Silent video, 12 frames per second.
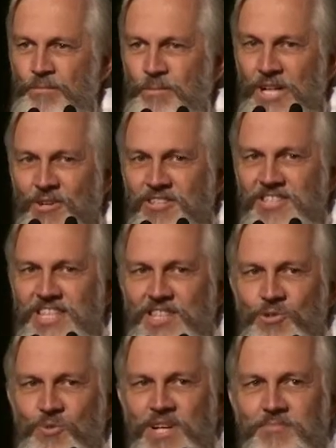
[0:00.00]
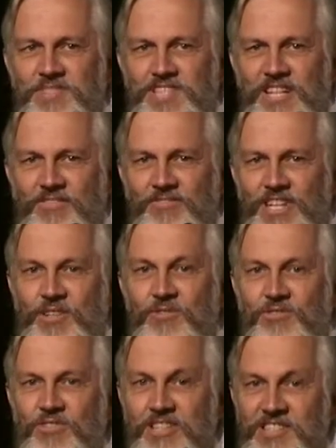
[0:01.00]
Because he knew himself, he
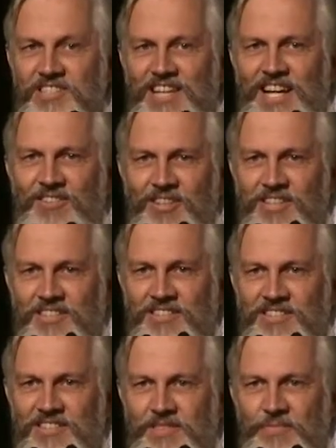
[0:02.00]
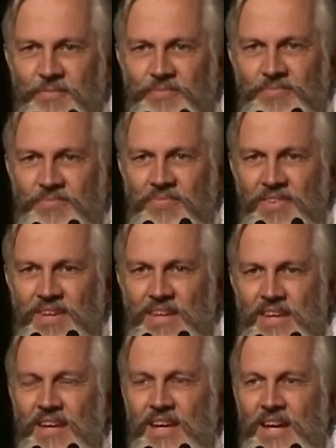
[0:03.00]
could understand others.
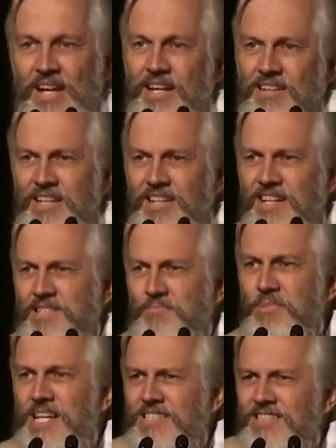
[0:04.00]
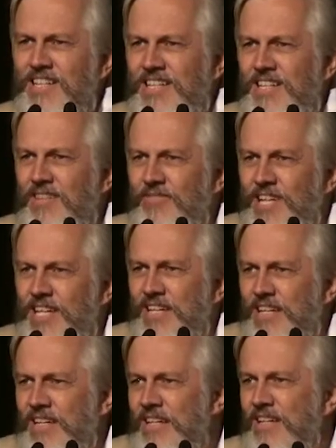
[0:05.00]
And I think that's basically the
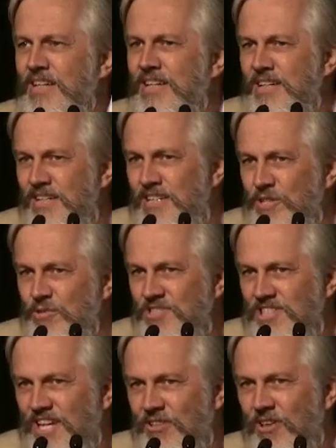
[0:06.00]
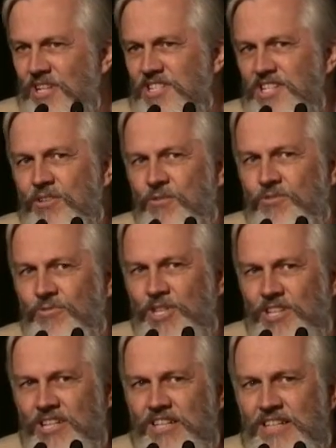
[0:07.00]
way a new psychology could
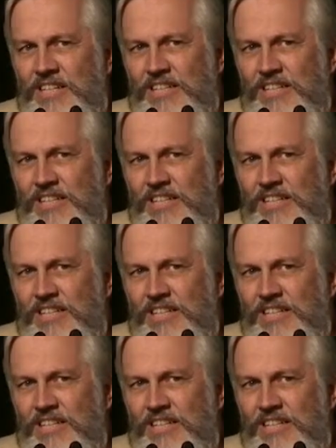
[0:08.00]
work.